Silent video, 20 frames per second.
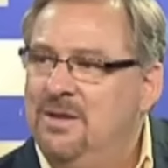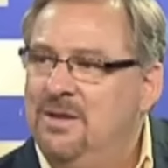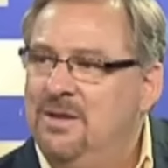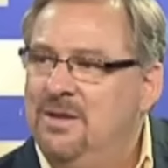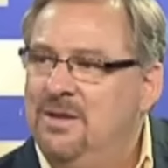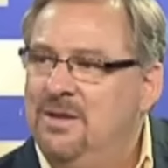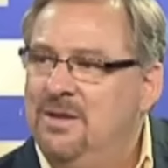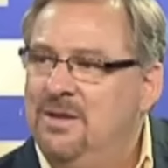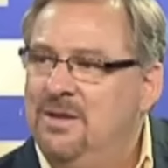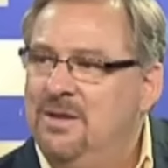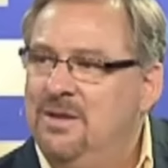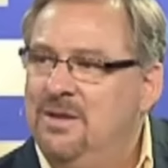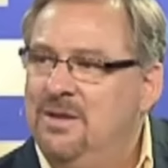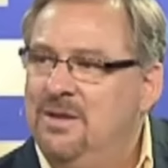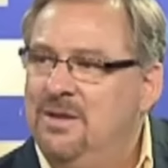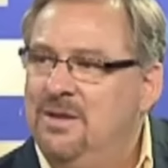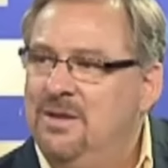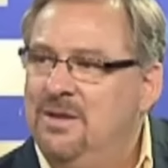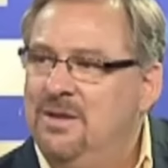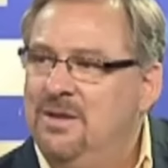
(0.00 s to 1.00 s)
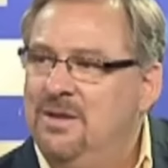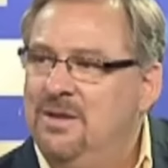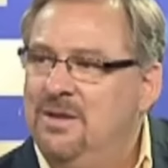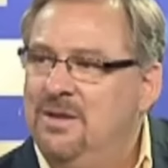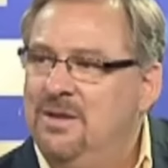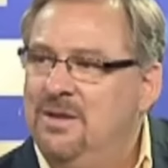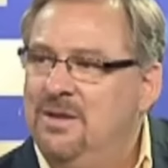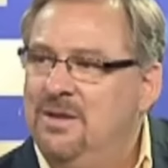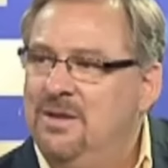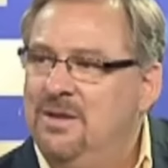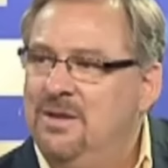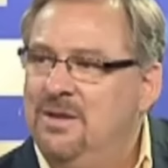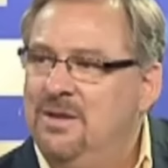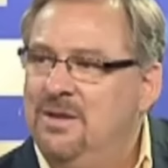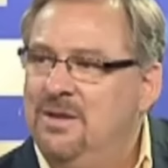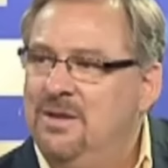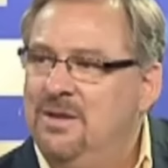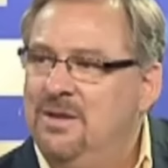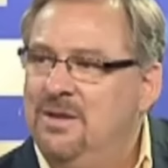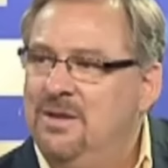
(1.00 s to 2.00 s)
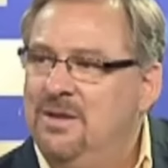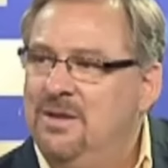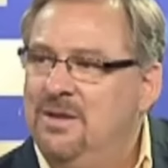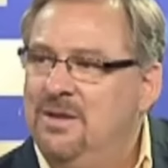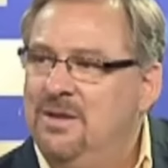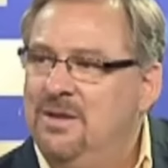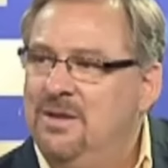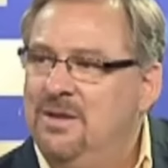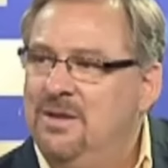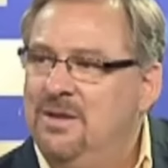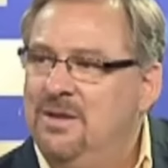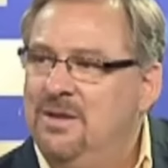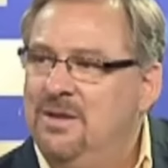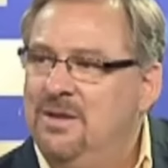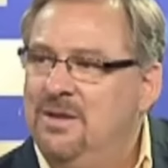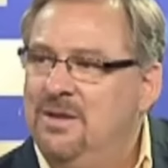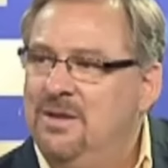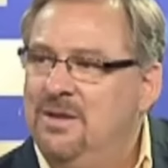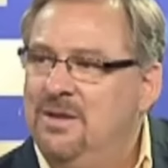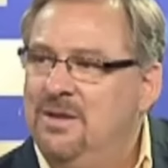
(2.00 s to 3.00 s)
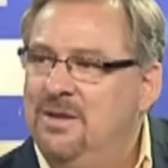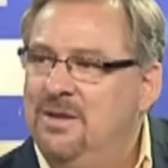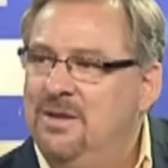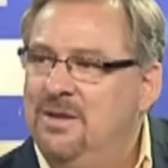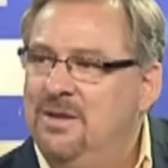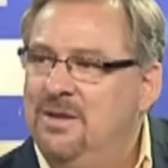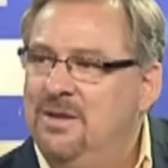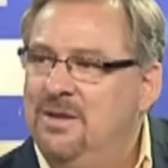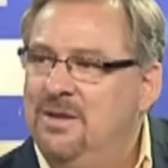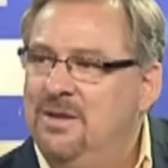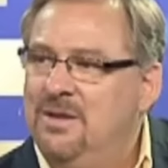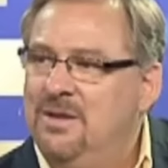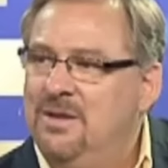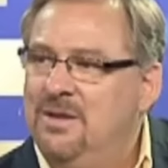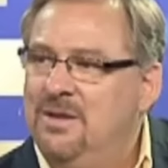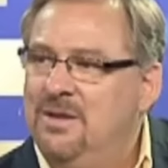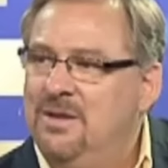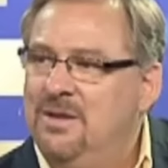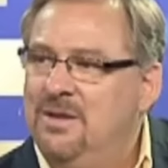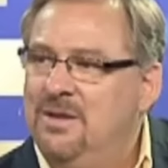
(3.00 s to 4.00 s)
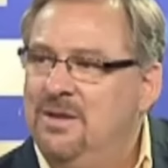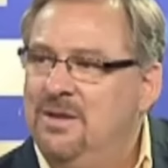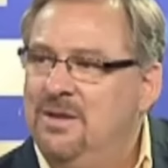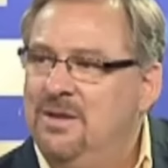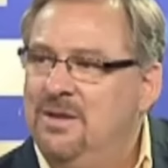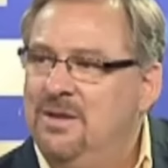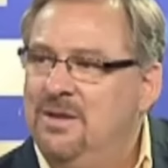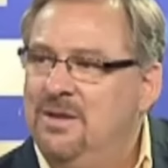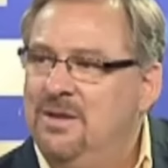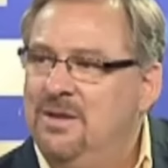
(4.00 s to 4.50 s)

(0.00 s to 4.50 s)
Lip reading: (no lip movement)